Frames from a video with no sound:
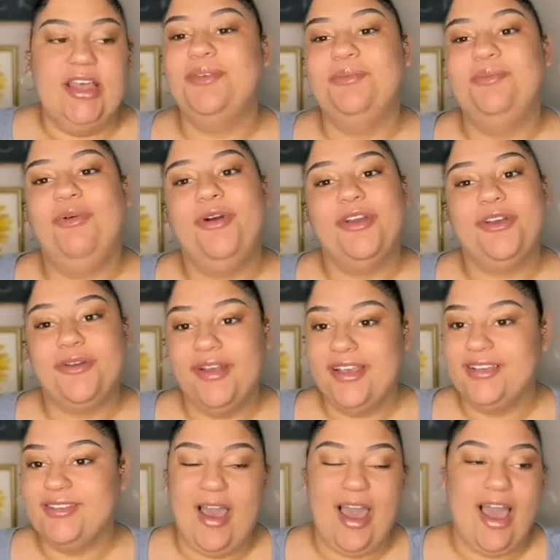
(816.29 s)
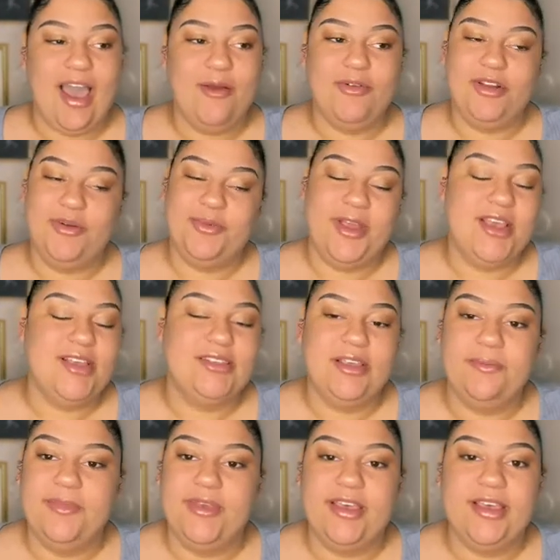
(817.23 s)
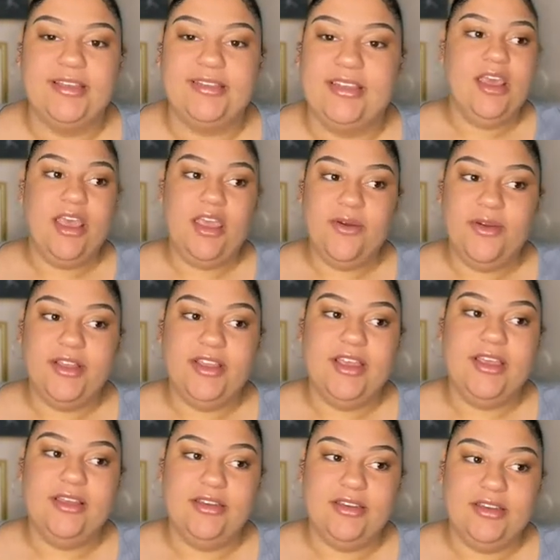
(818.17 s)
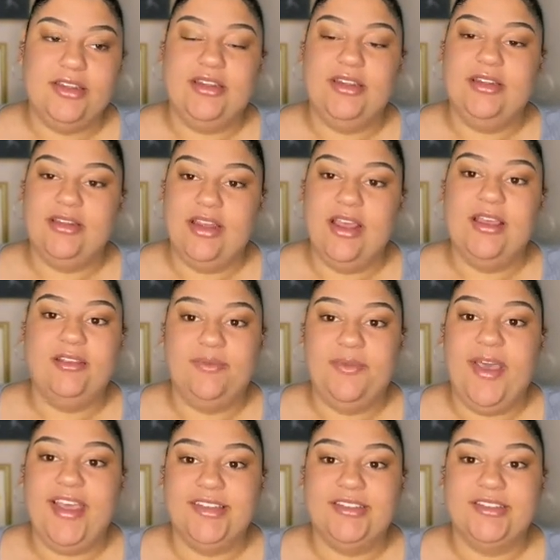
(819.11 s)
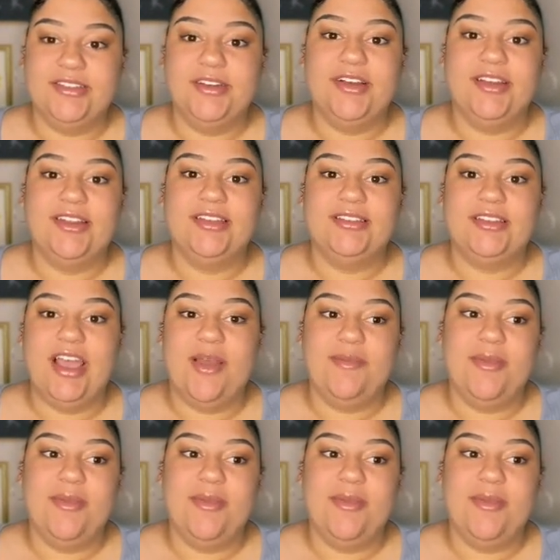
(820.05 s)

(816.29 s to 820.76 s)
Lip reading: Poor Chris, I want to praise him because he really did his best during this time.